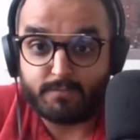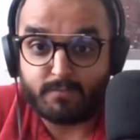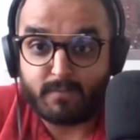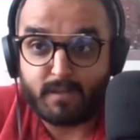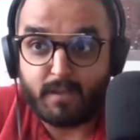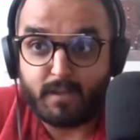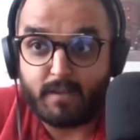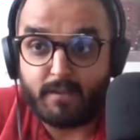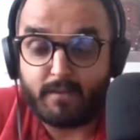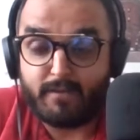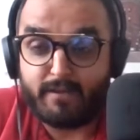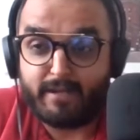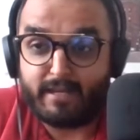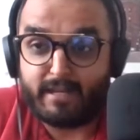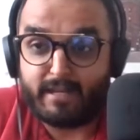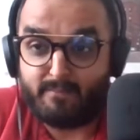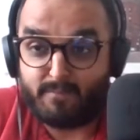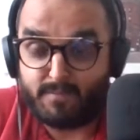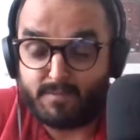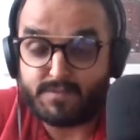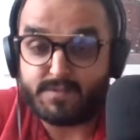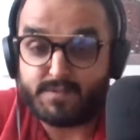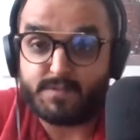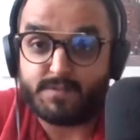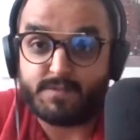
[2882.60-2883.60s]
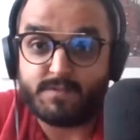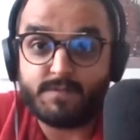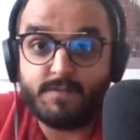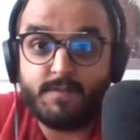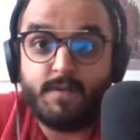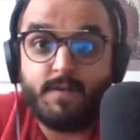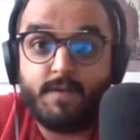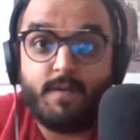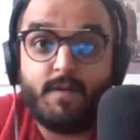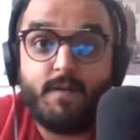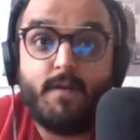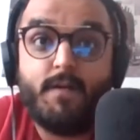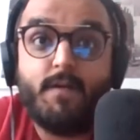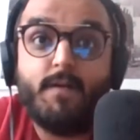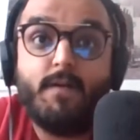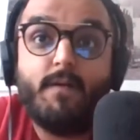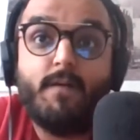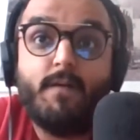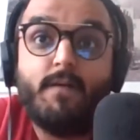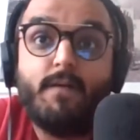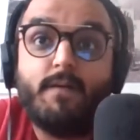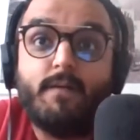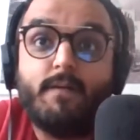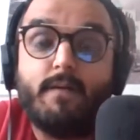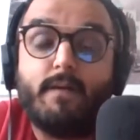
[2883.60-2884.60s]
my nemesis,
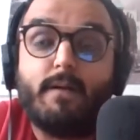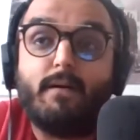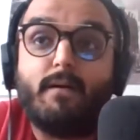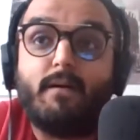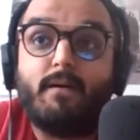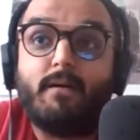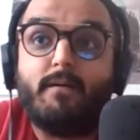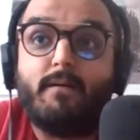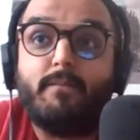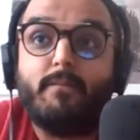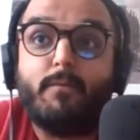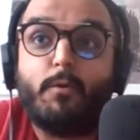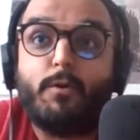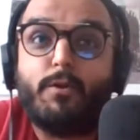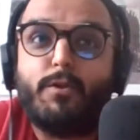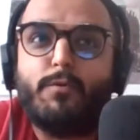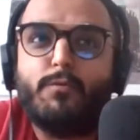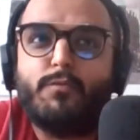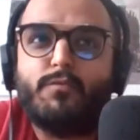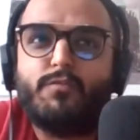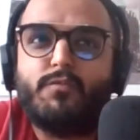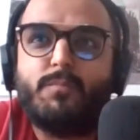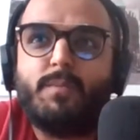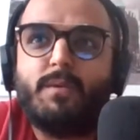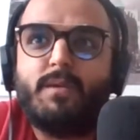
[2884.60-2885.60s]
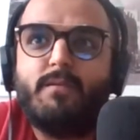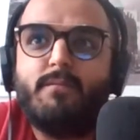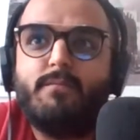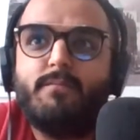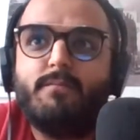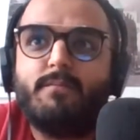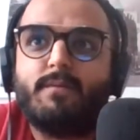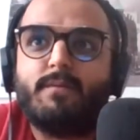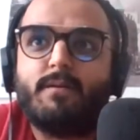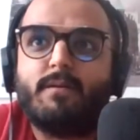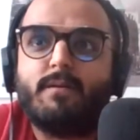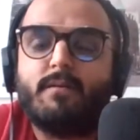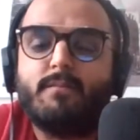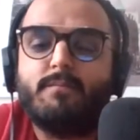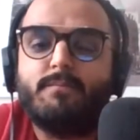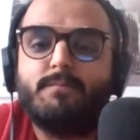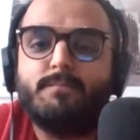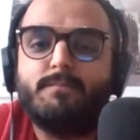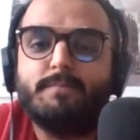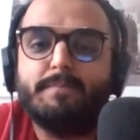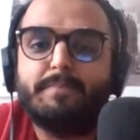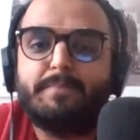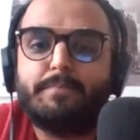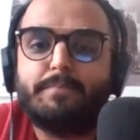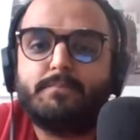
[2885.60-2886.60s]
uh, or used to be. Uh,
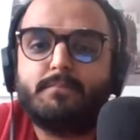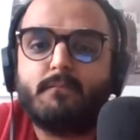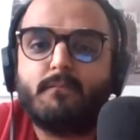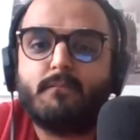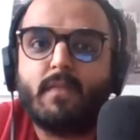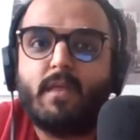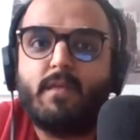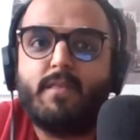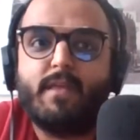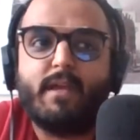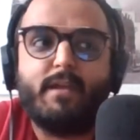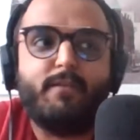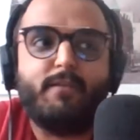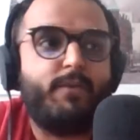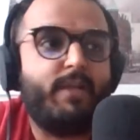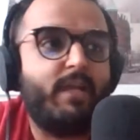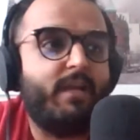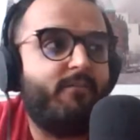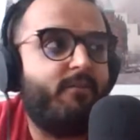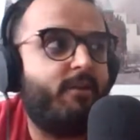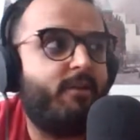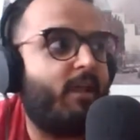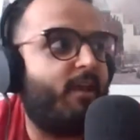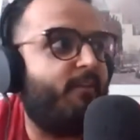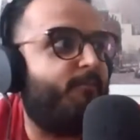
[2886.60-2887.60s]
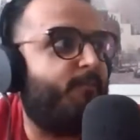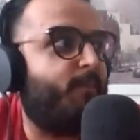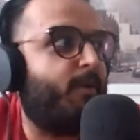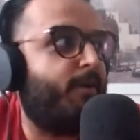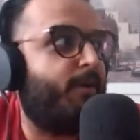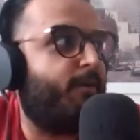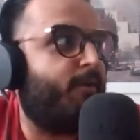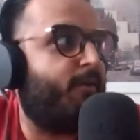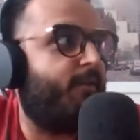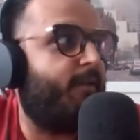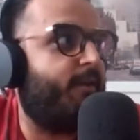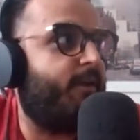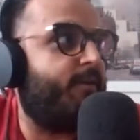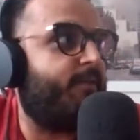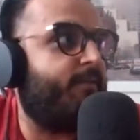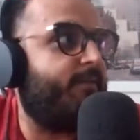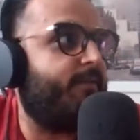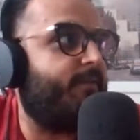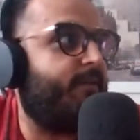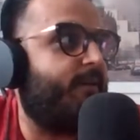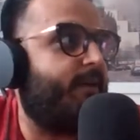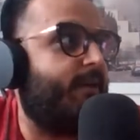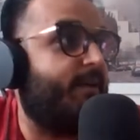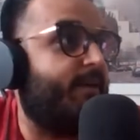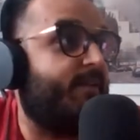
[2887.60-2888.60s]
thankfully, I have a life partner that
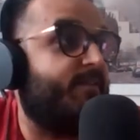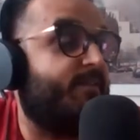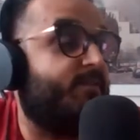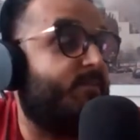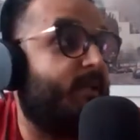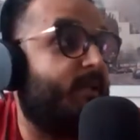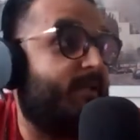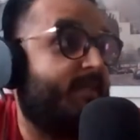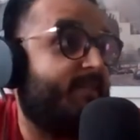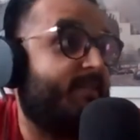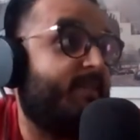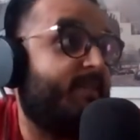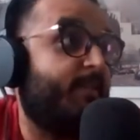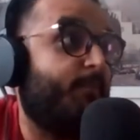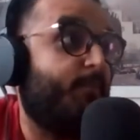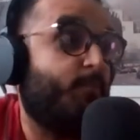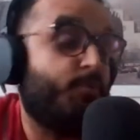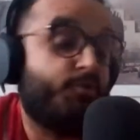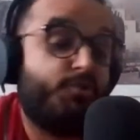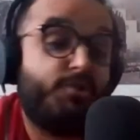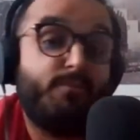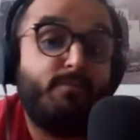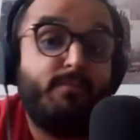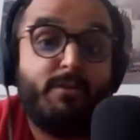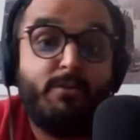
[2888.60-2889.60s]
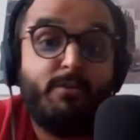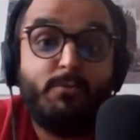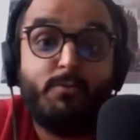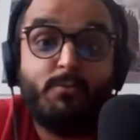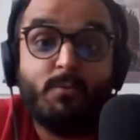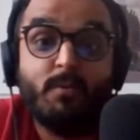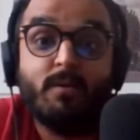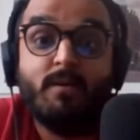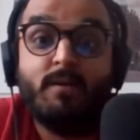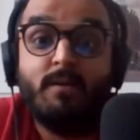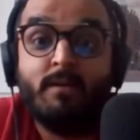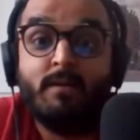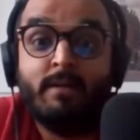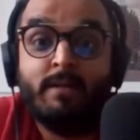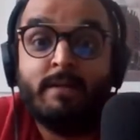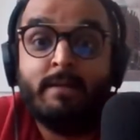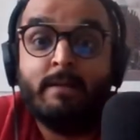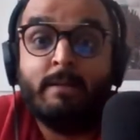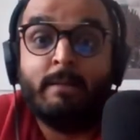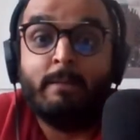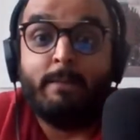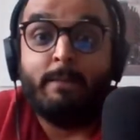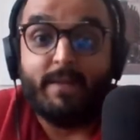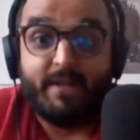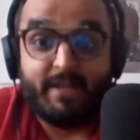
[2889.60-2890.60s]
is basically pushing me to
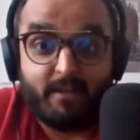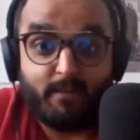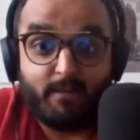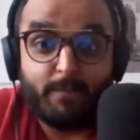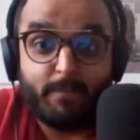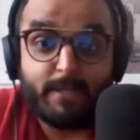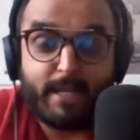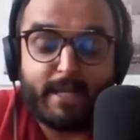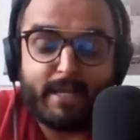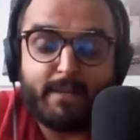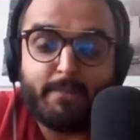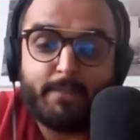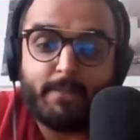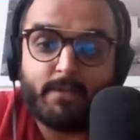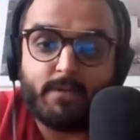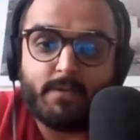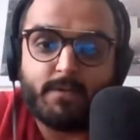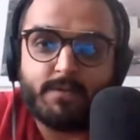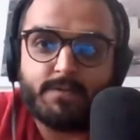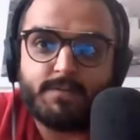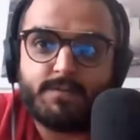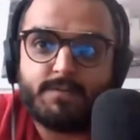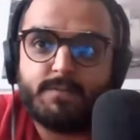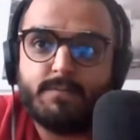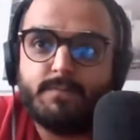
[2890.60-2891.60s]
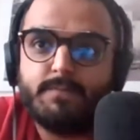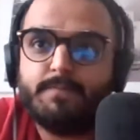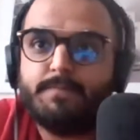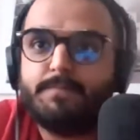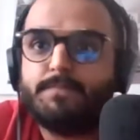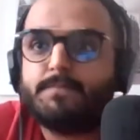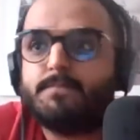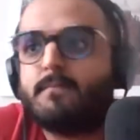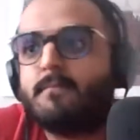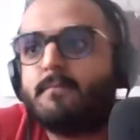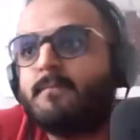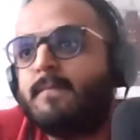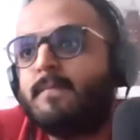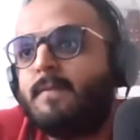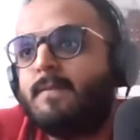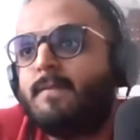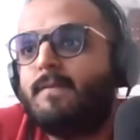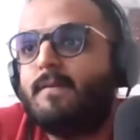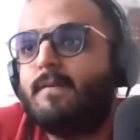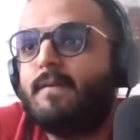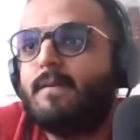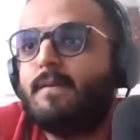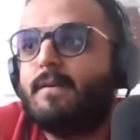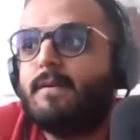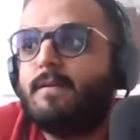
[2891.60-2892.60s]
pick it up again because I
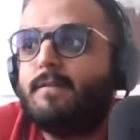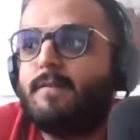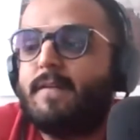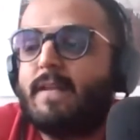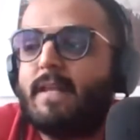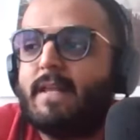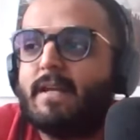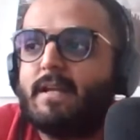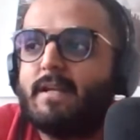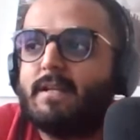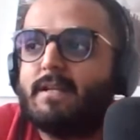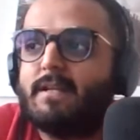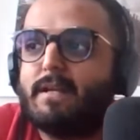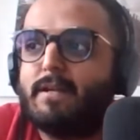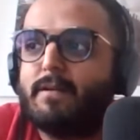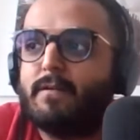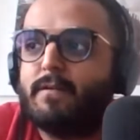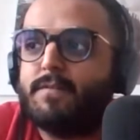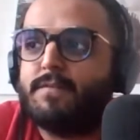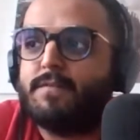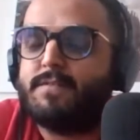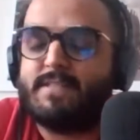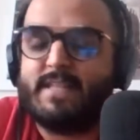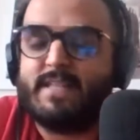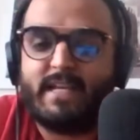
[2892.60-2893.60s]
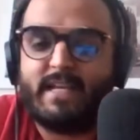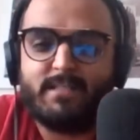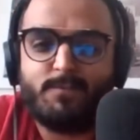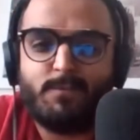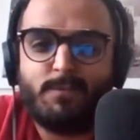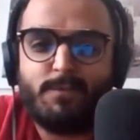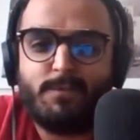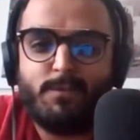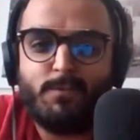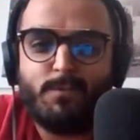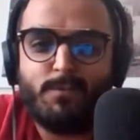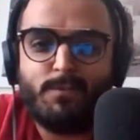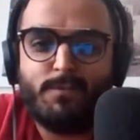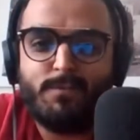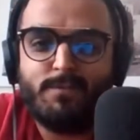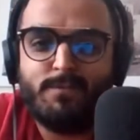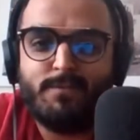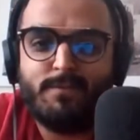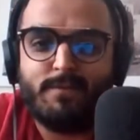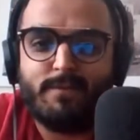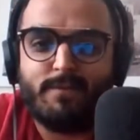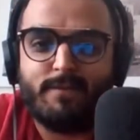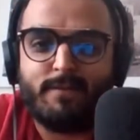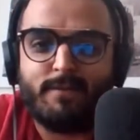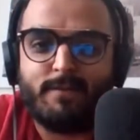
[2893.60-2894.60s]
feel like it kind of stays with you.
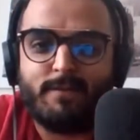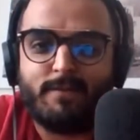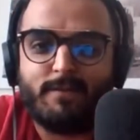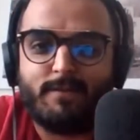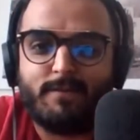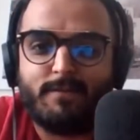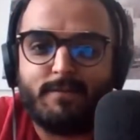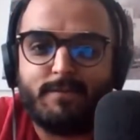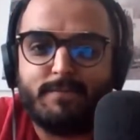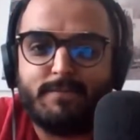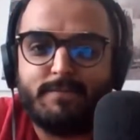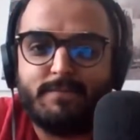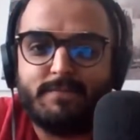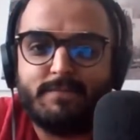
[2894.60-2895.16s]
Uh,